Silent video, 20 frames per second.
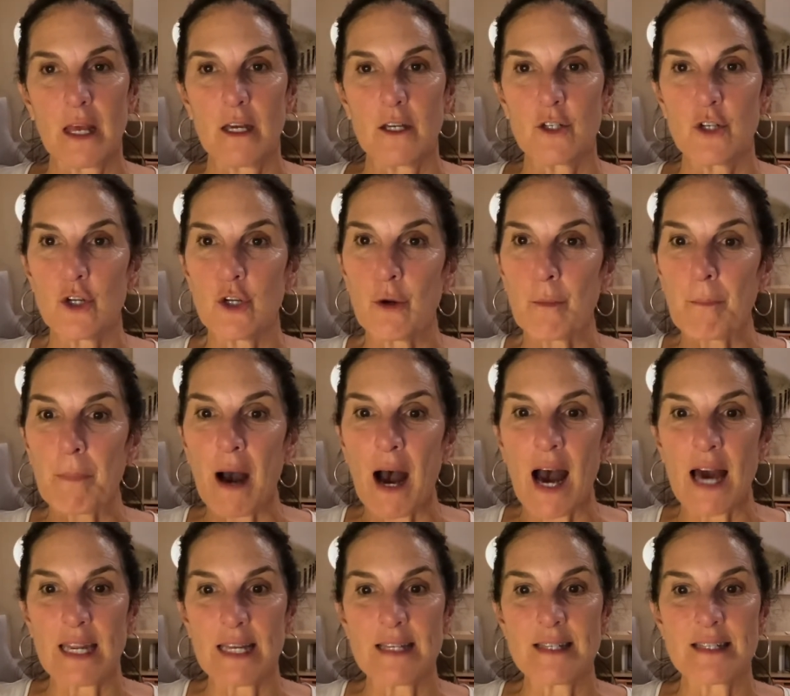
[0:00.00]
to your
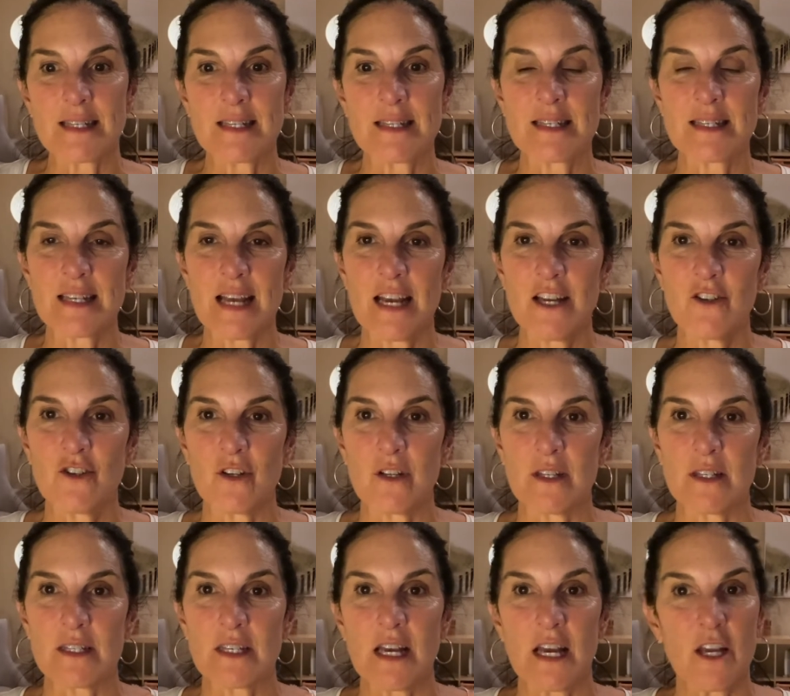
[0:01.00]
body's
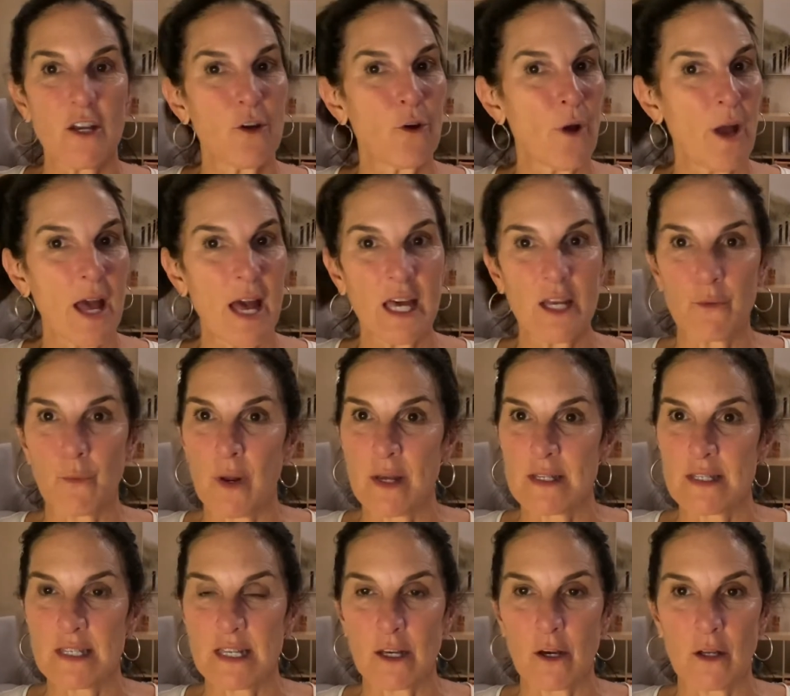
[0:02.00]
sensations, your head
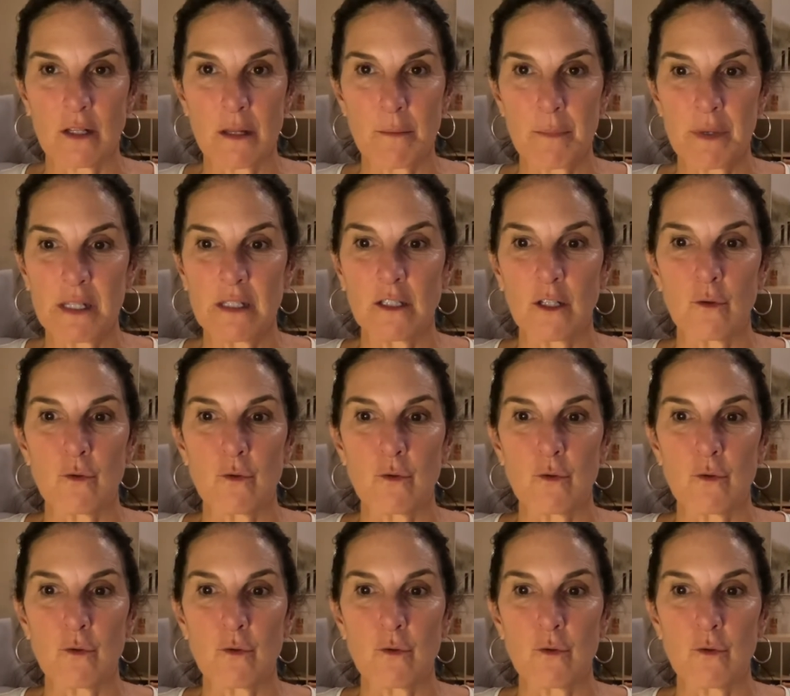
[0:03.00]
resting on the pillow.